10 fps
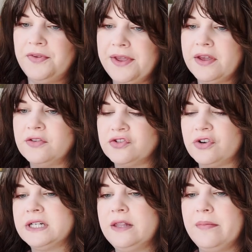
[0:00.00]

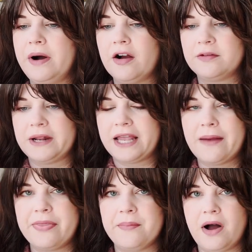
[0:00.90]
deconstructed the box, but I
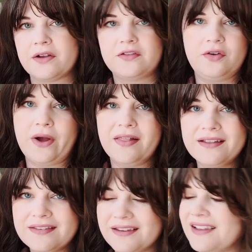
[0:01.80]
kept the box too. I
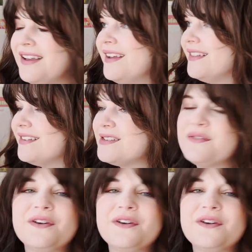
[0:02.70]
like to, this is a